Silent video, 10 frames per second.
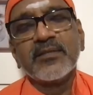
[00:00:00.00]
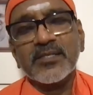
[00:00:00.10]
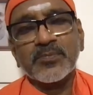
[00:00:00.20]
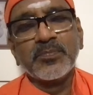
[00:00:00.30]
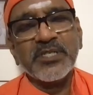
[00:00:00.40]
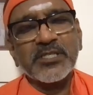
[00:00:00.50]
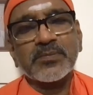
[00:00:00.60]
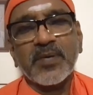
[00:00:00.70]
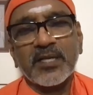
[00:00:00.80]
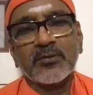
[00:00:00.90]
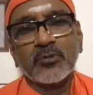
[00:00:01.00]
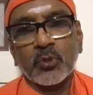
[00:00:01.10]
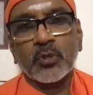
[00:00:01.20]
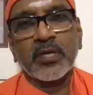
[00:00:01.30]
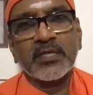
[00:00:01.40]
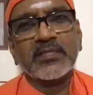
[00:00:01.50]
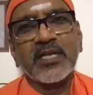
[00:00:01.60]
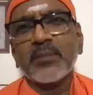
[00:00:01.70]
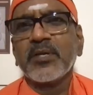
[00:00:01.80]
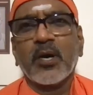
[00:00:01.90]
this Bhishma and Drona,
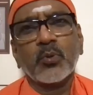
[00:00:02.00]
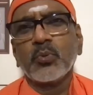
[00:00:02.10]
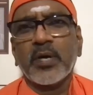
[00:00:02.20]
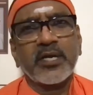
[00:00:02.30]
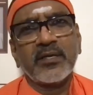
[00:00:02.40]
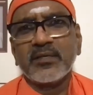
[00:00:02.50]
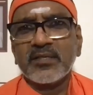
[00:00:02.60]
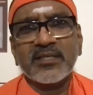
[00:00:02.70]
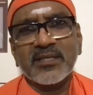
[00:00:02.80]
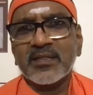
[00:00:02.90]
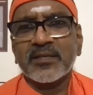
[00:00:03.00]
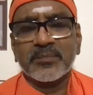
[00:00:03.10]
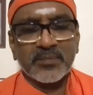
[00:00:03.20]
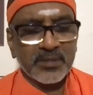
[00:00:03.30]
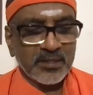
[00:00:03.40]
tell me how do I kill them?